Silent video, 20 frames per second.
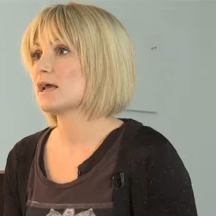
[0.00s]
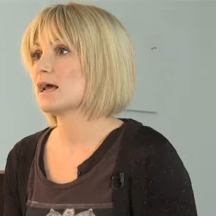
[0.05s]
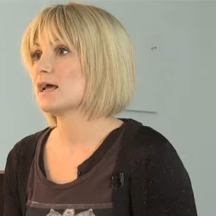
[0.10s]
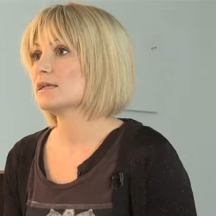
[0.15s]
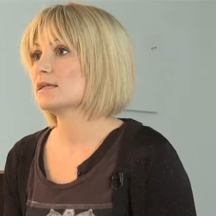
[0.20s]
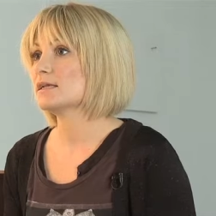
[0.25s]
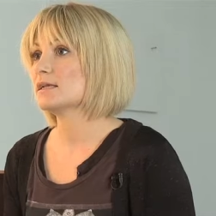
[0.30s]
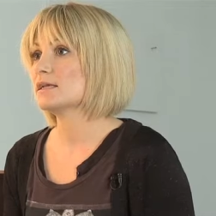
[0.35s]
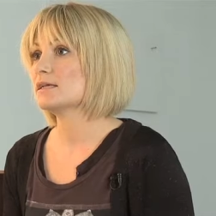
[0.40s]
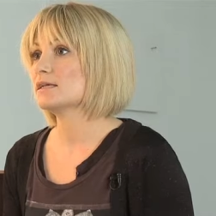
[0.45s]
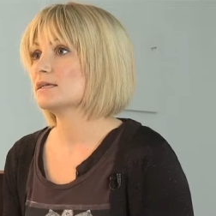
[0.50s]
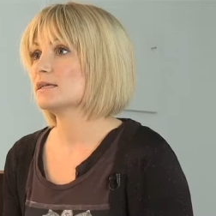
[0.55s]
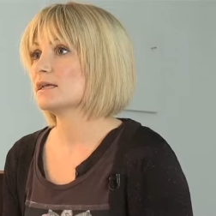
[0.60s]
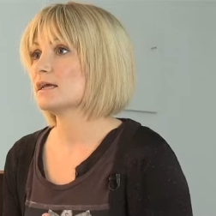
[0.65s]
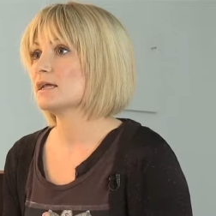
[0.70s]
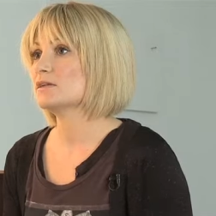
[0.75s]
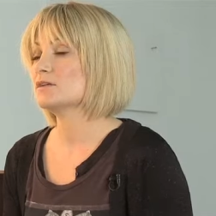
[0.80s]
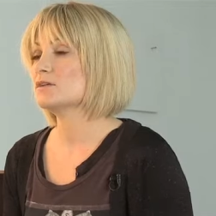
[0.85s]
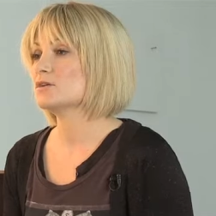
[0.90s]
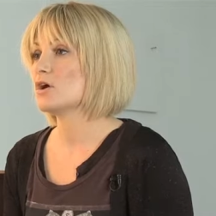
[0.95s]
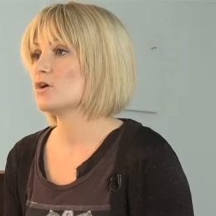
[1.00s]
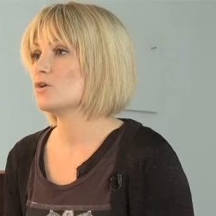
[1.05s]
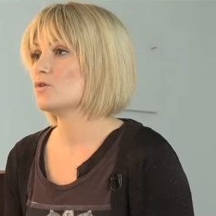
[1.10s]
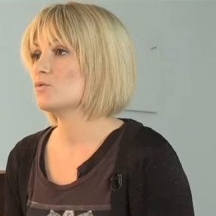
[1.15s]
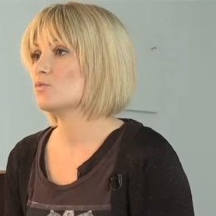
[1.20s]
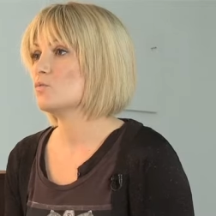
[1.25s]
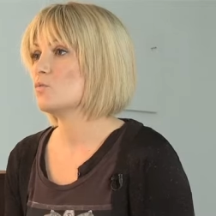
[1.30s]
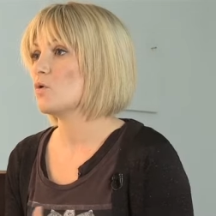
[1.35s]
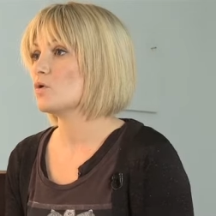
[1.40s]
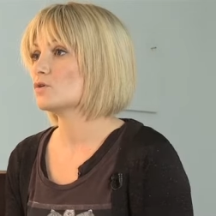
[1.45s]
acne and
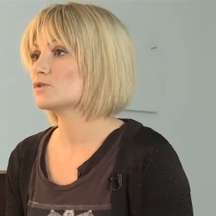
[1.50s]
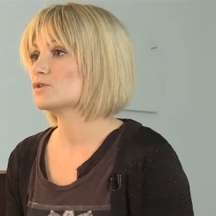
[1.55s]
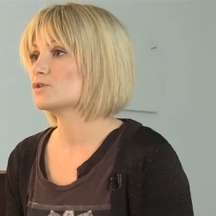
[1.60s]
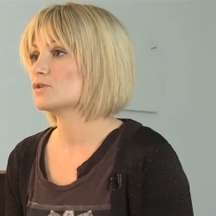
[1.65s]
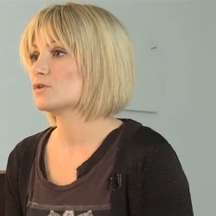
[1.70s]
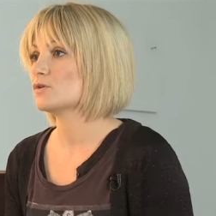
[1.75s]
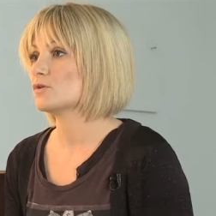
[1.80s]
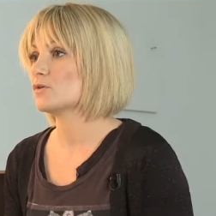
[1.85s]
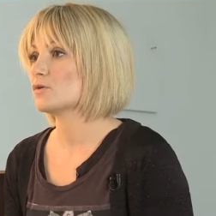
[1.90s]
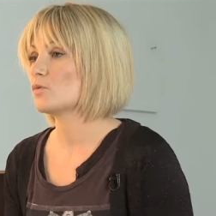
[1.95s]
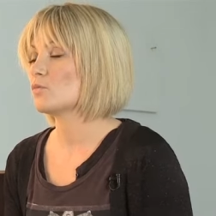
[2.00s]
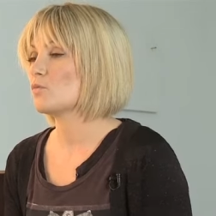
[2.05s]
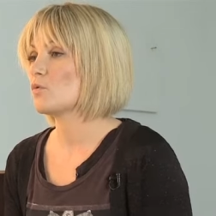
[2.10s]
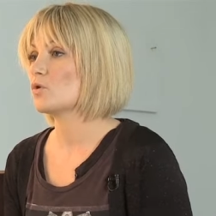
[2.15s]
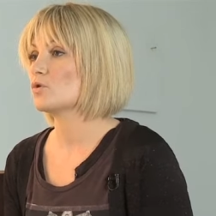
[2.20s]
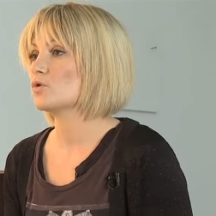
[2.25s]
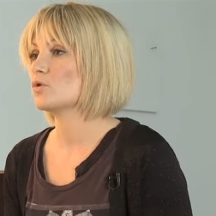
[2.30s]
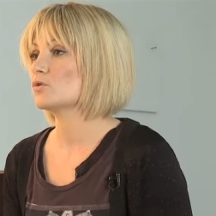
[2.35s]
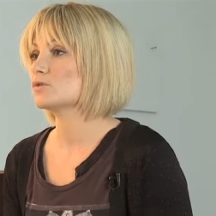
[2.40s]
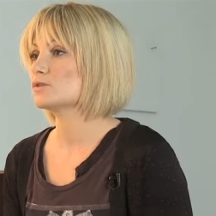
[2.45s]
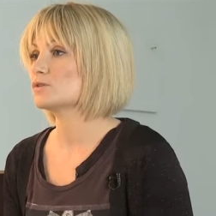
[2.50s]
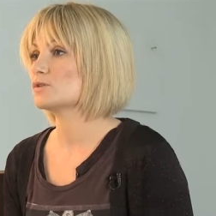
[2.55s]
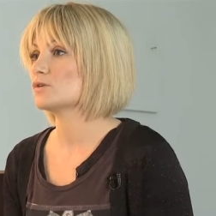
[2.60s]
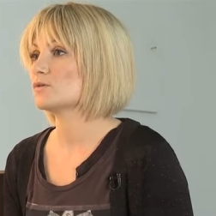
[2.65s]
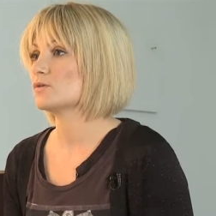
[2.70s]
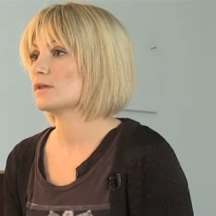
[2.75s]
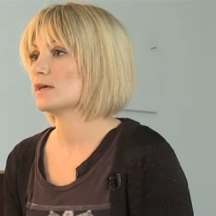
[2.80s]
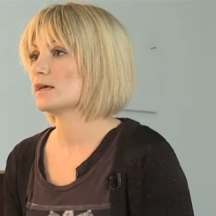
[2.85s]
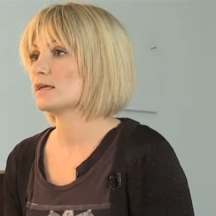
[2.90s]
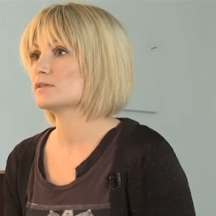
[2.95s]
know what to do and what not to
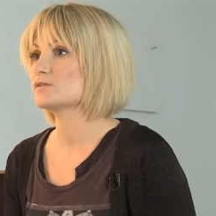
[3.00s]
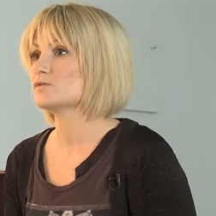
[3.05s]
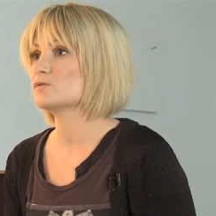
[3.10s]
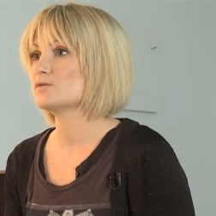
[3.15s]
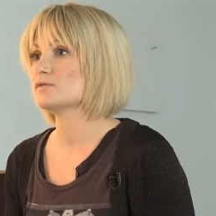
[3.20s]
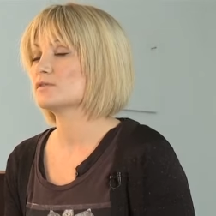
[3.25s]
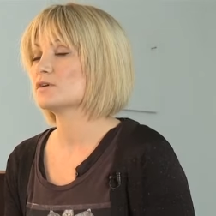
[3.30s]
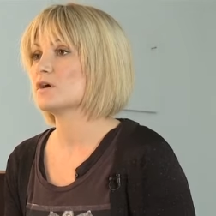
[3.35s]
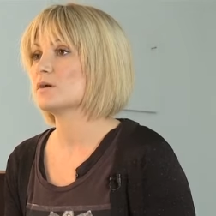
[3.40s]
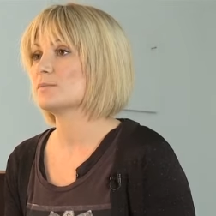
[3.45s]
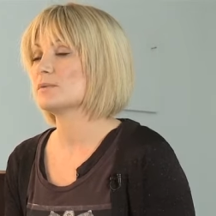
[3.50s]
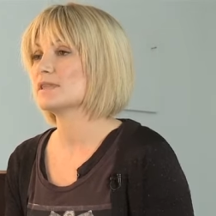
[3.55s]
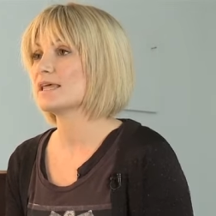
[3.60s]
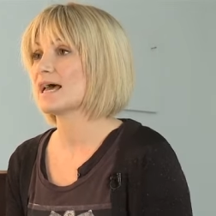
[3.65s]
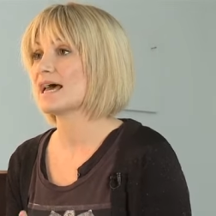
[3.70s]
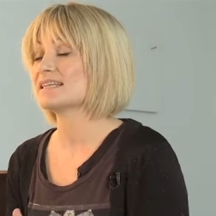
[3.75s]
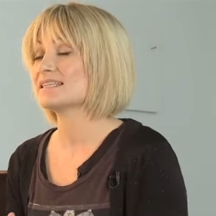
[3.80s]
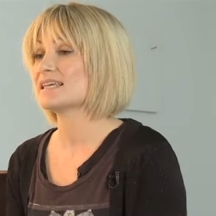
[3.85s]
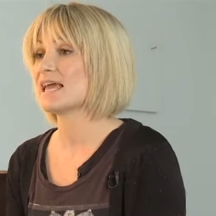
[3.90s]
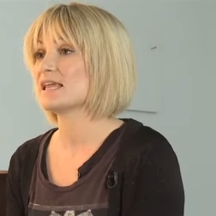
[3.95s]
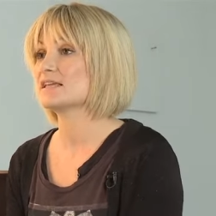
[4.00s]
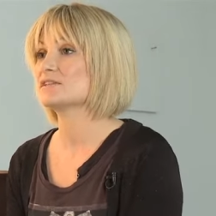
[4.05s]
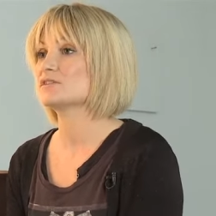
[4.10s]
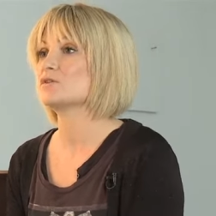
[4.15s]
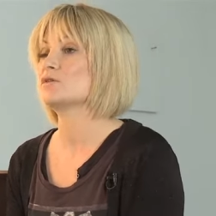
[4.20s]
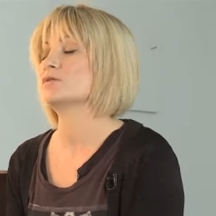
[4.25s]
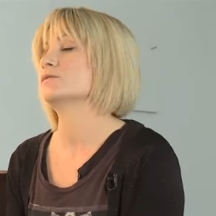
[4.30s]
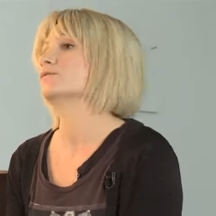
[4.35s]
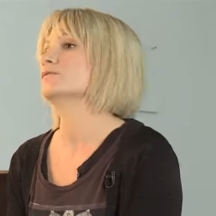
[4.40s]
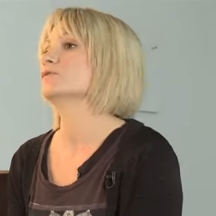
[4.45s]
do at that sort of time, and that takes
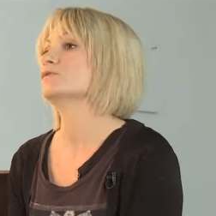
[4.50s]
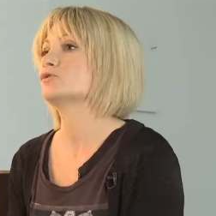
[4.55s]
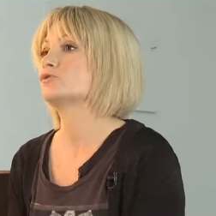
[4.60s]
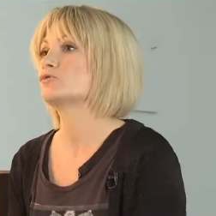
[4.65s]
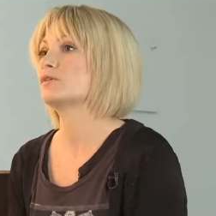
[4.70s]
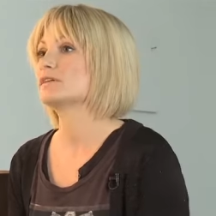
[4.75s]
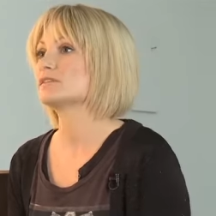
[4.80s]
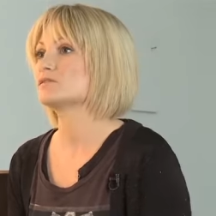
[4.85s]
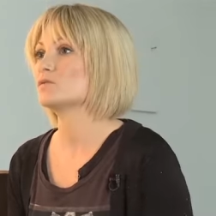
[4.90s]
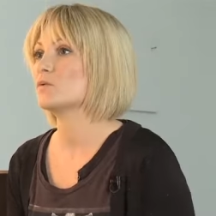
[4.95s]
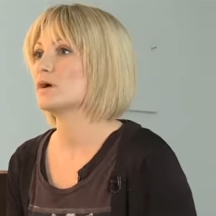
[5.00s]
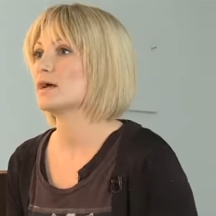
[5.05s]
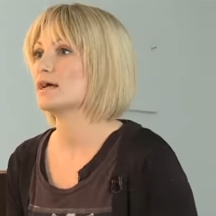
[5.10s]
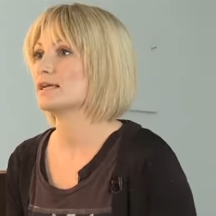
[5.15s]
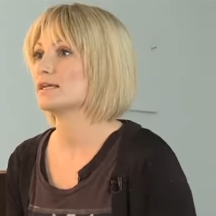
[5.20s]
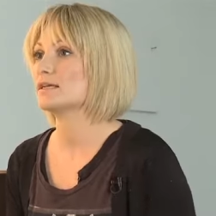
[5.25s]
a lot of the stress away.